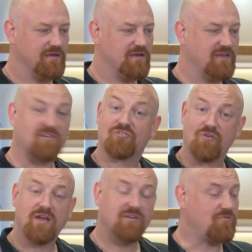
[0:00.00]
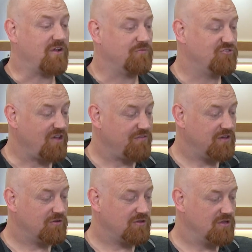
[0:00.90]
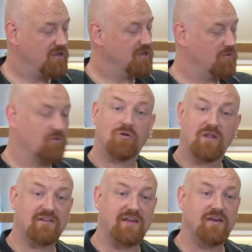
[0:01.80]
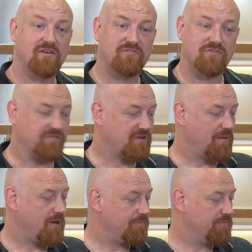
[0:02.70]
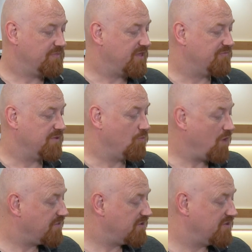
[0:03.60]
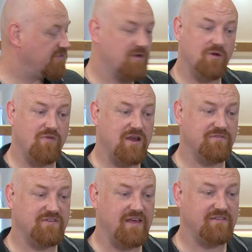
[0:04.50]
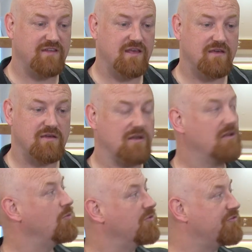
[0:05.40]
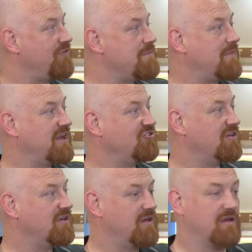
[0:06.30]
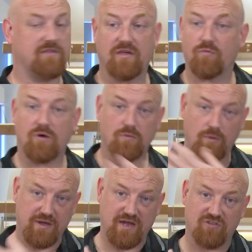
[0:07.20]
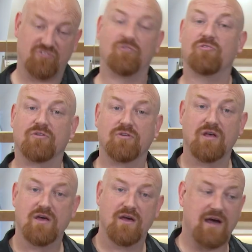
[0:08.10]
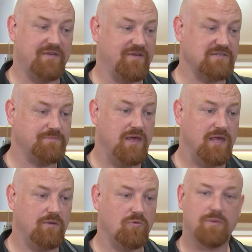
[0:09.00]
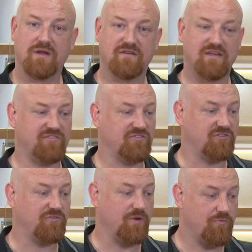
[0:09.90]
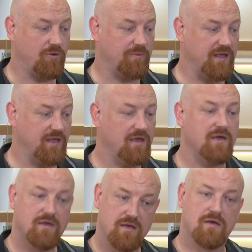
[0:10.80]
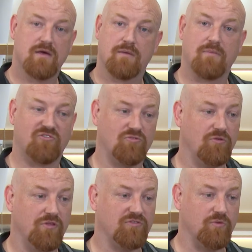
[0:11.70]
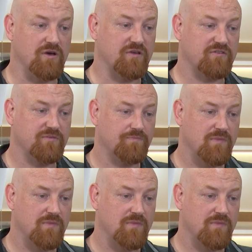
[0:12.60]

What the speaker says: Here's our train direct from Sheffield with all our tankers that have come up. They've been weathered, they're ready for testing, and along with the freight manager and the other one, when we get it installed on Halifax B, we'll be able to test the software properly and make sure all this works.